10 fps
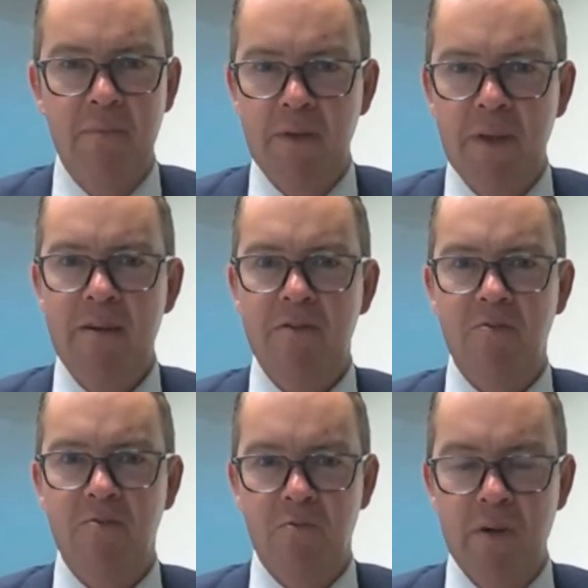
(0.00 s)
but that
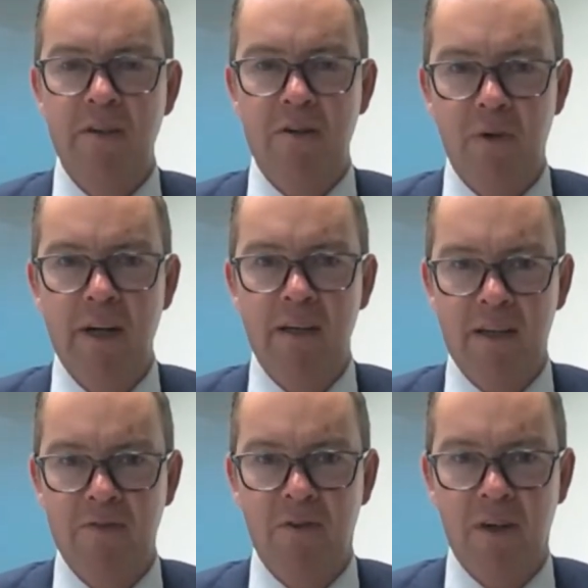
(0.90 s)
is really rare
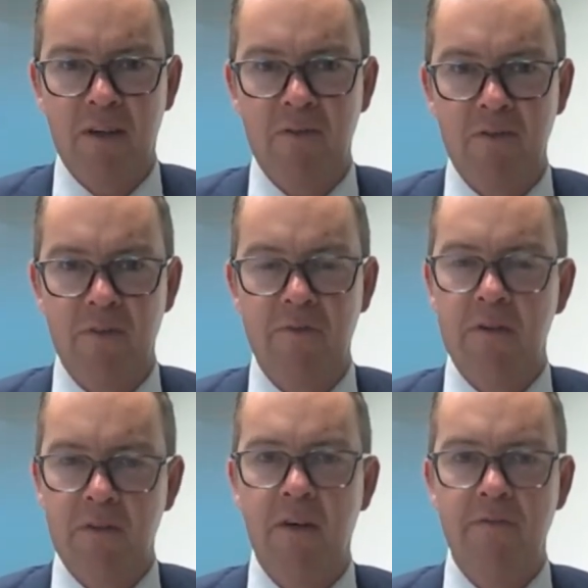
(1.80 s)
historically. So they've got
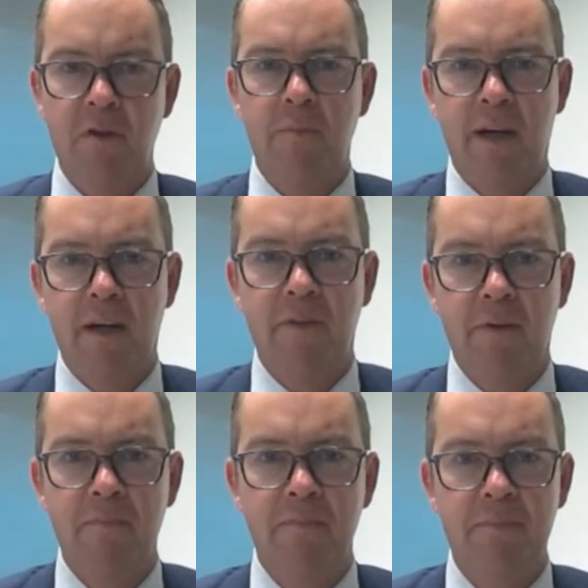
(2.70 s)
a tough job ahead of them.